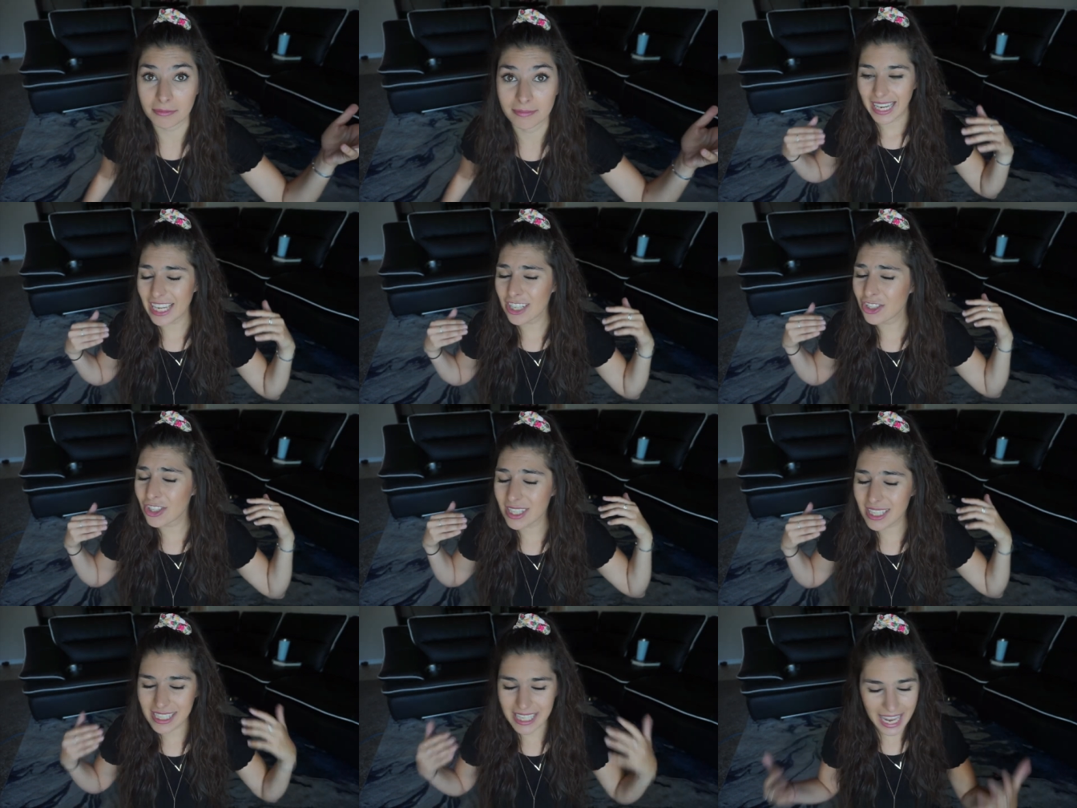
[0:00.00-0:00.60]
And
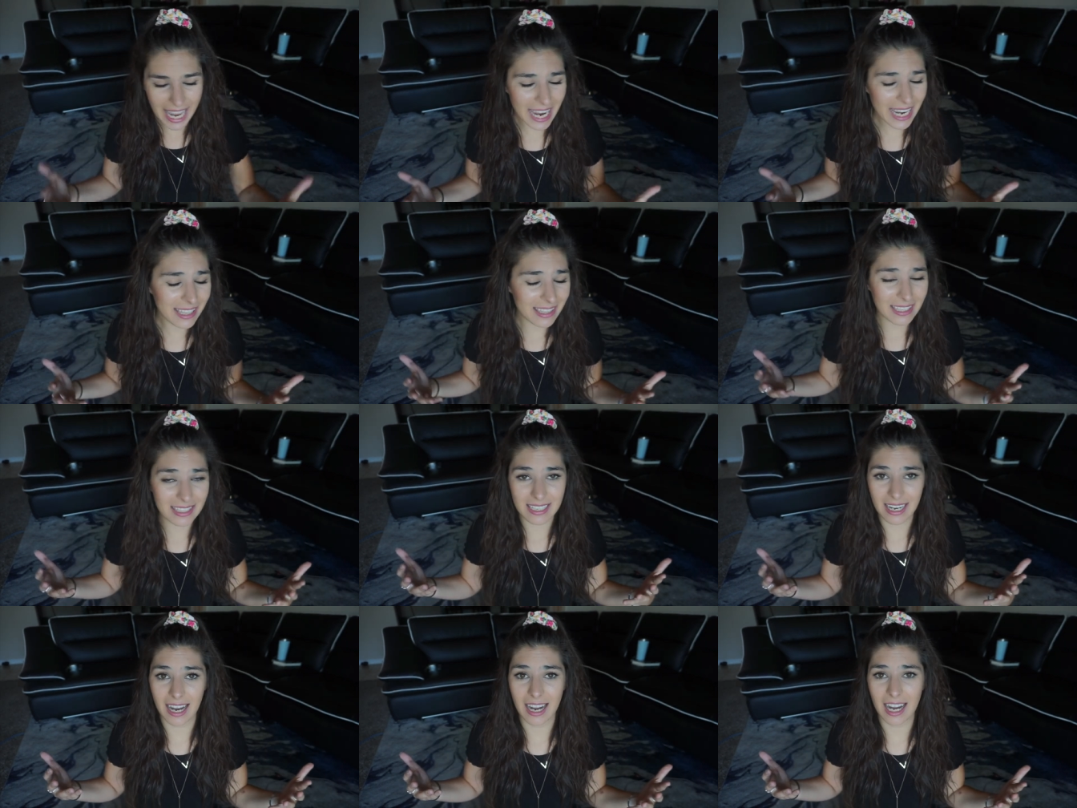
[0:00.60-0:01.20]
just take the
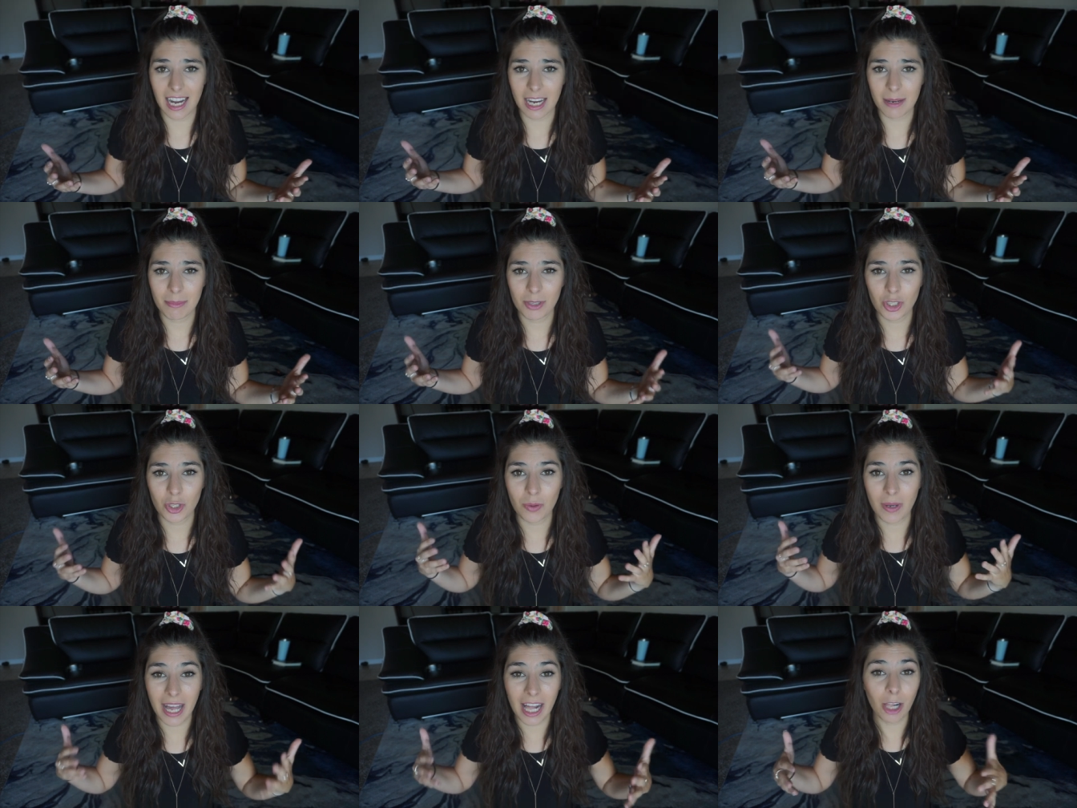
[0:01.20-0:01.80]
time
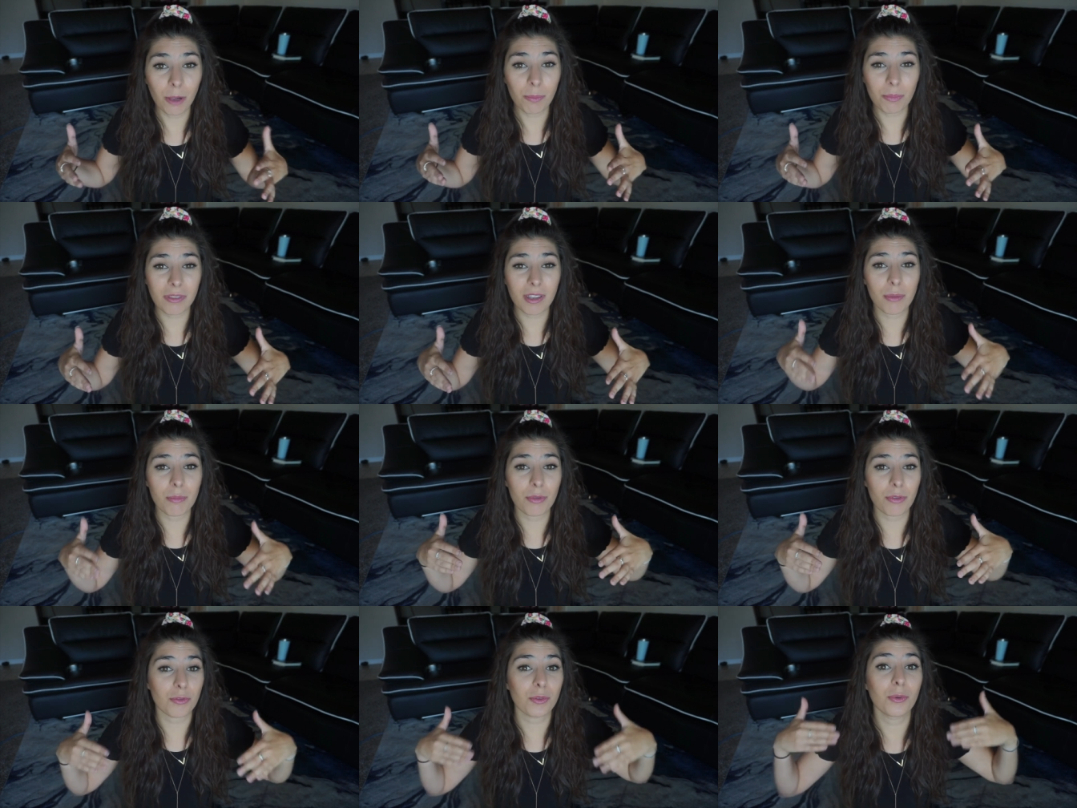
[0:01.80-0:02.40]
to help
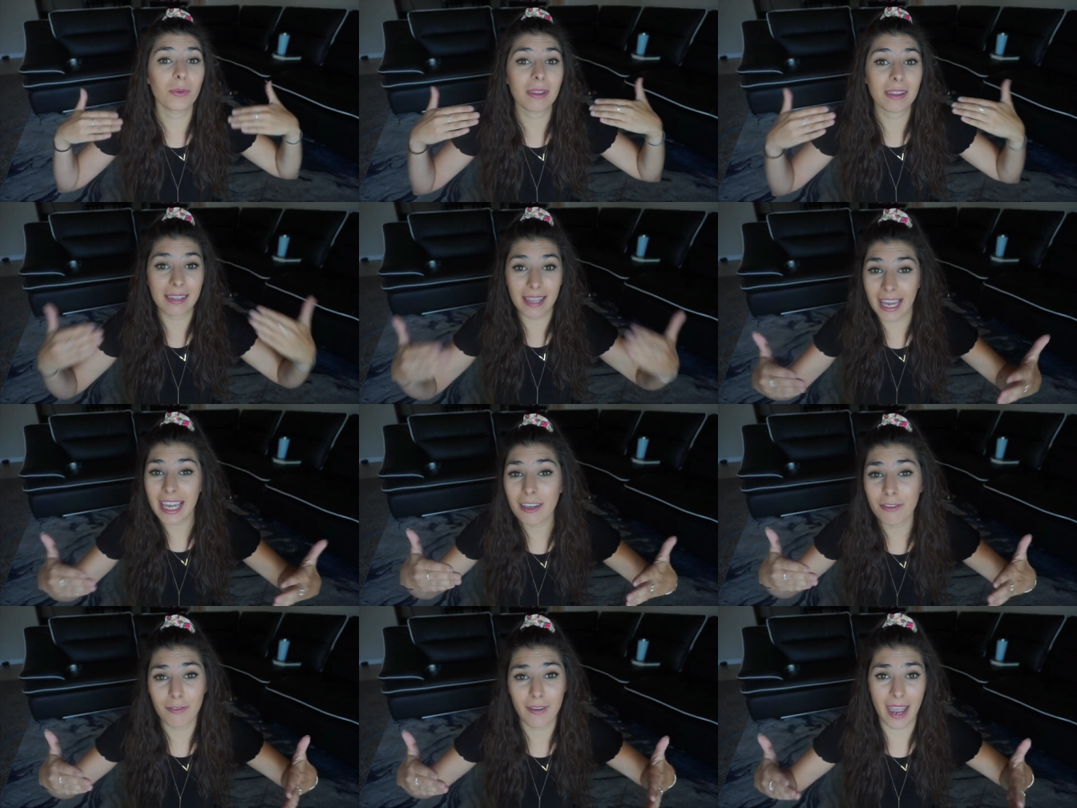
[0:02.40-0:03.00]
them through
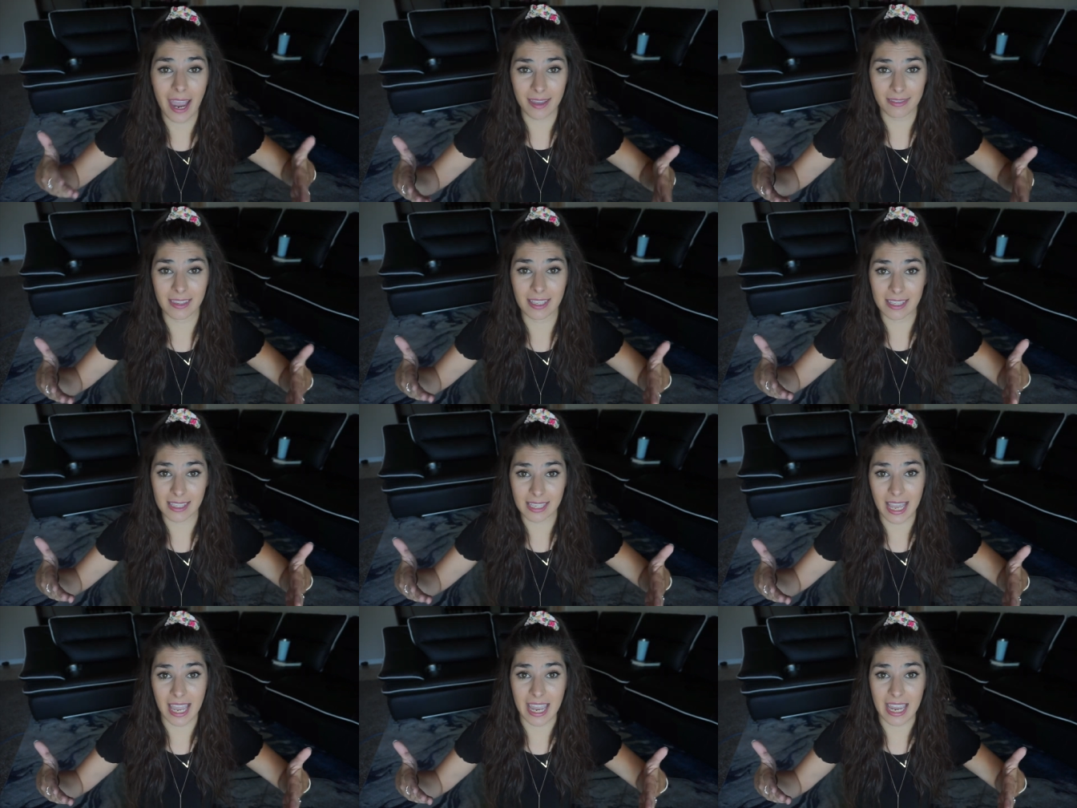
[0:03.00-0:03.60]
life at
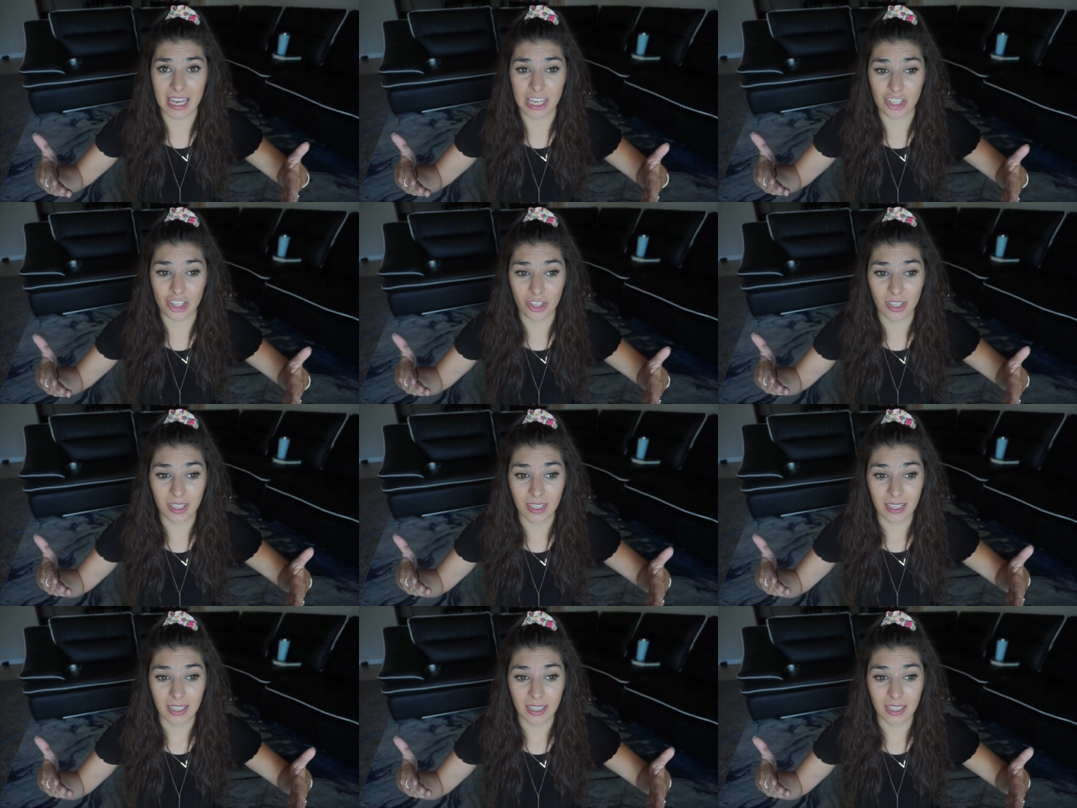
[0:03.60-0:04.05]
this age,